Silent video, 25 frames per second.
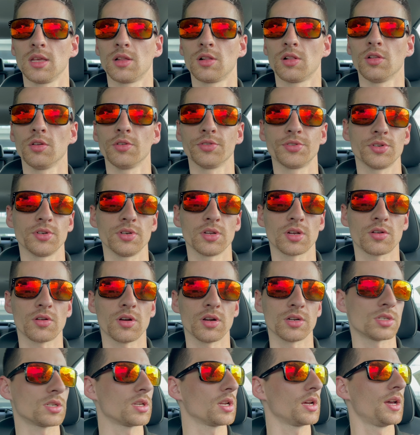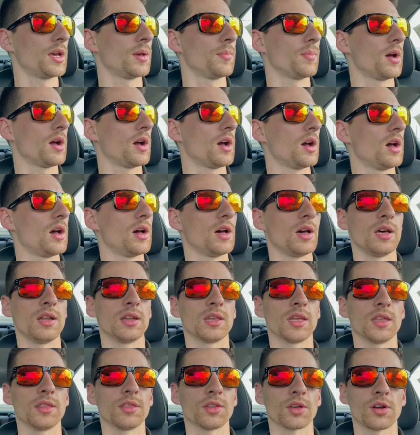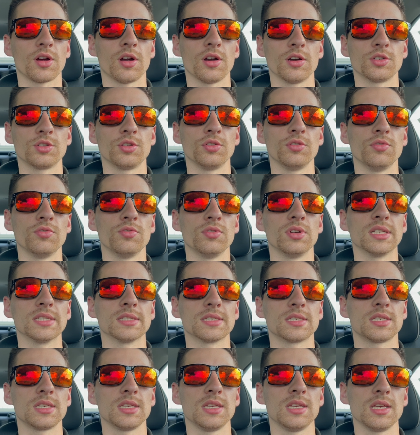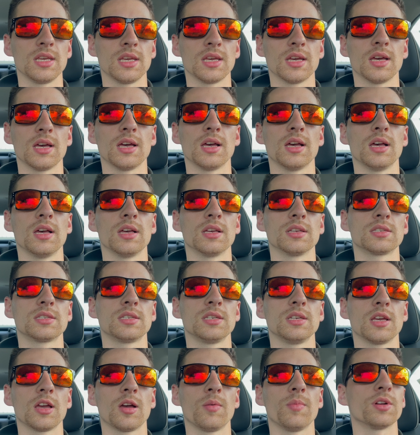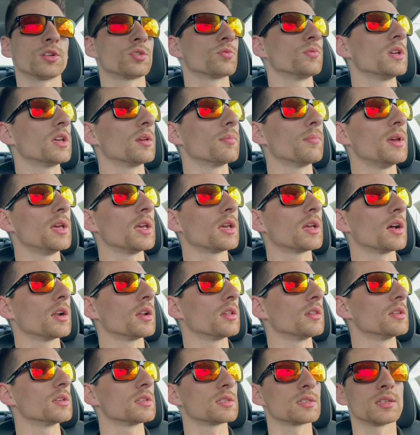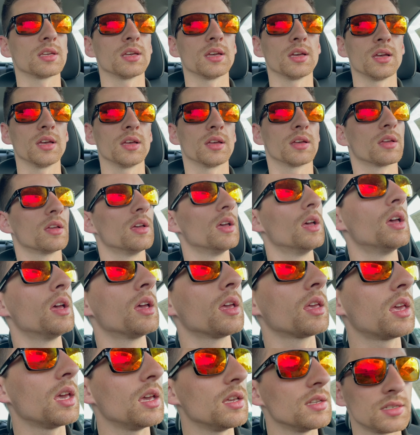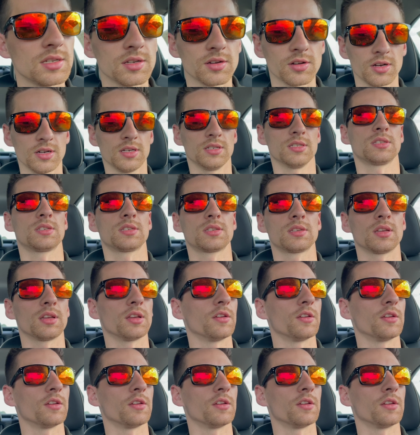closer to crunch time on getting the car tuned and seeing how much we can make out of this K-Series.